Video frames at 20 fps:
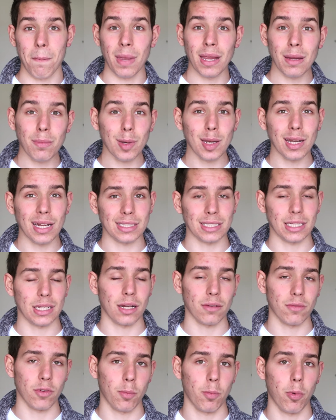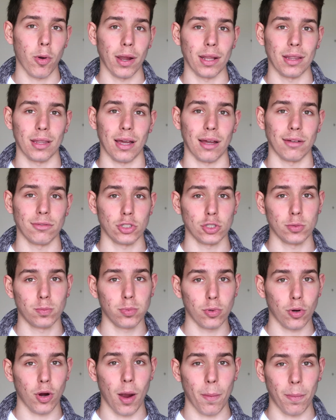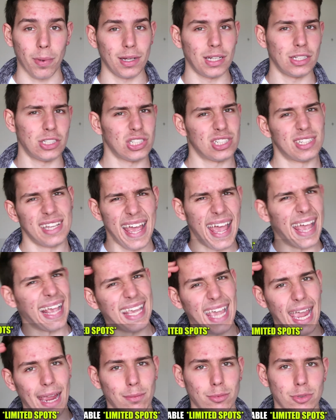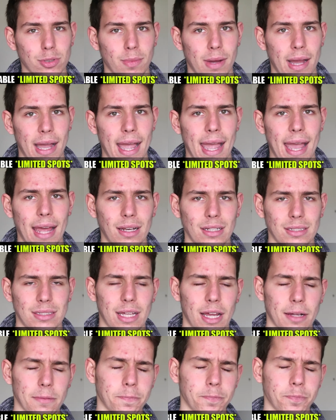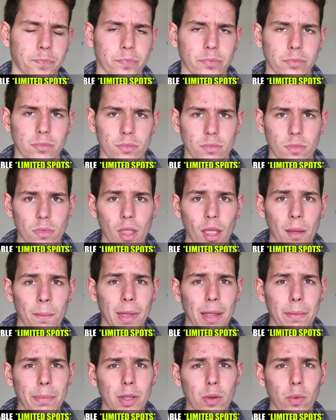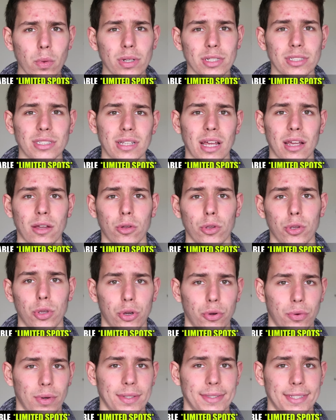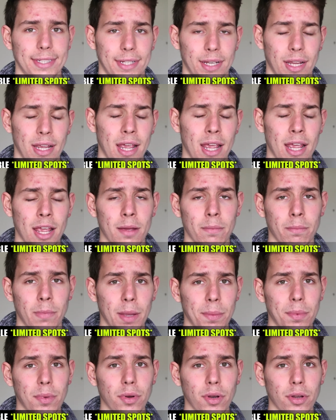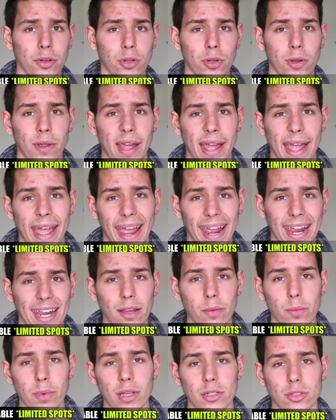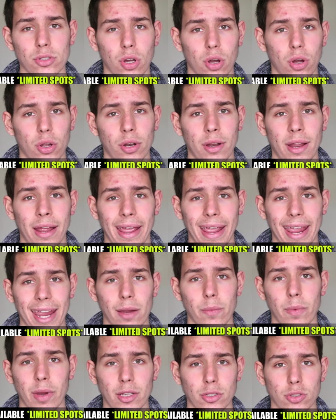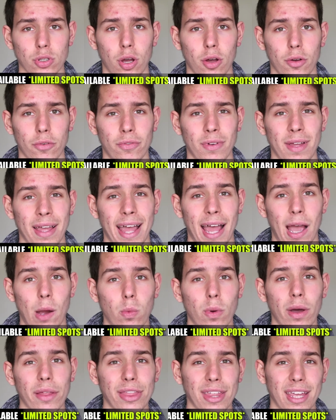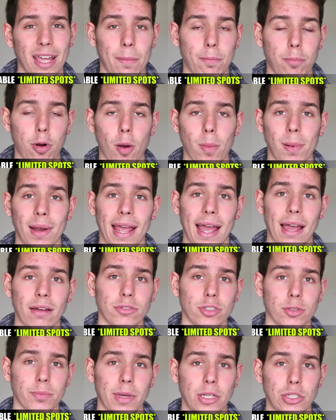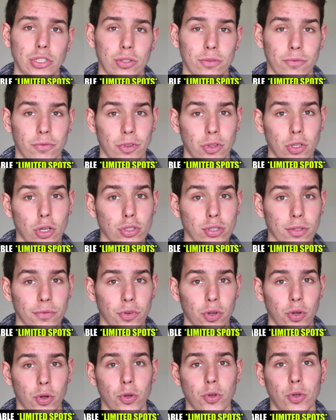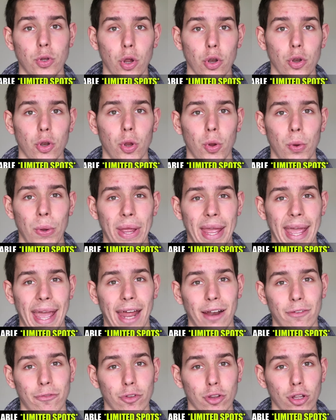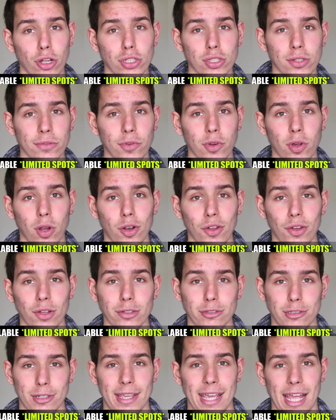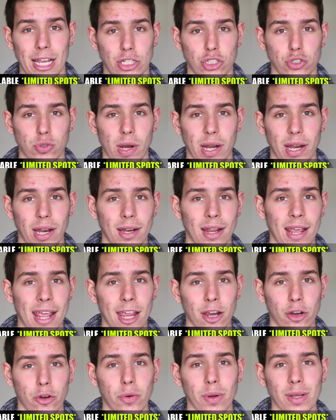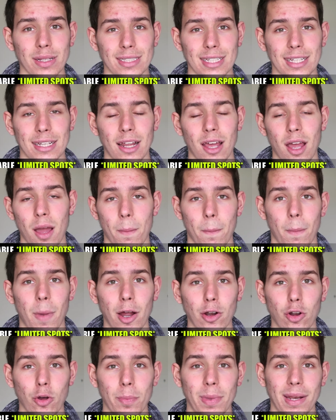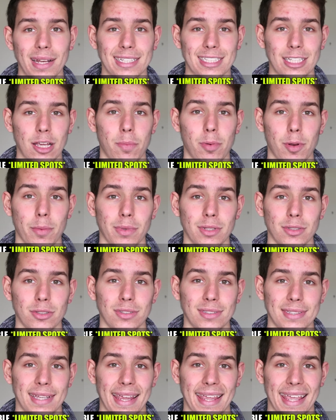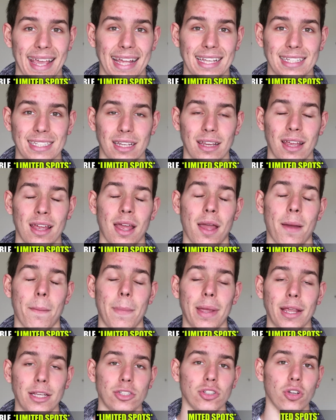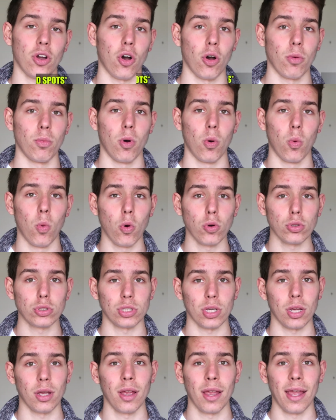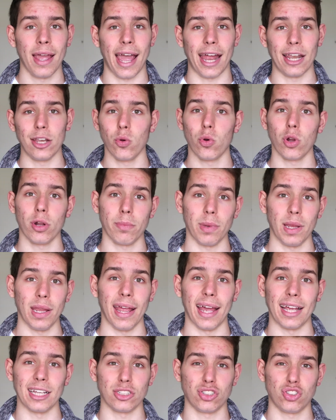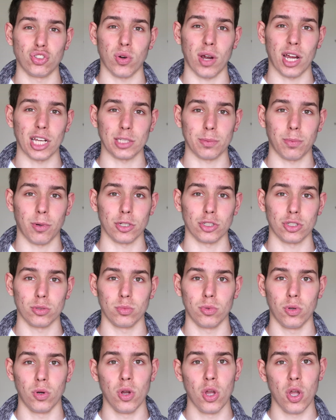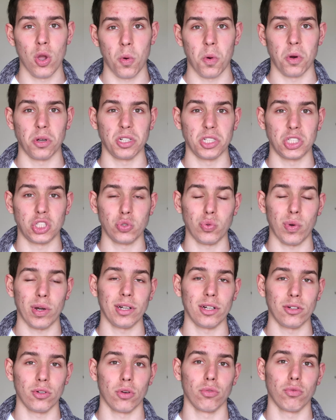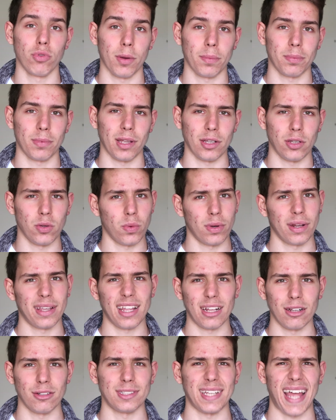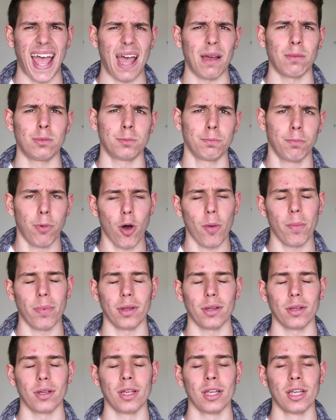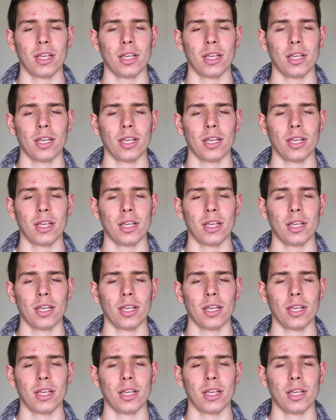And maybe that's another point that I've just brought up and it just came to my head is that maybe you want to cycle your creatine. Maybe you want to do eight weeks on, eight weeks off. And one thing I probably have to mention for those of you who don't know, and for those of you who are looking to get shredded, creatine might not be the supplement to take as it makes you hold more water and you wanna be as dry as possible when you're shredded or ripped and you wanna get those abs popping.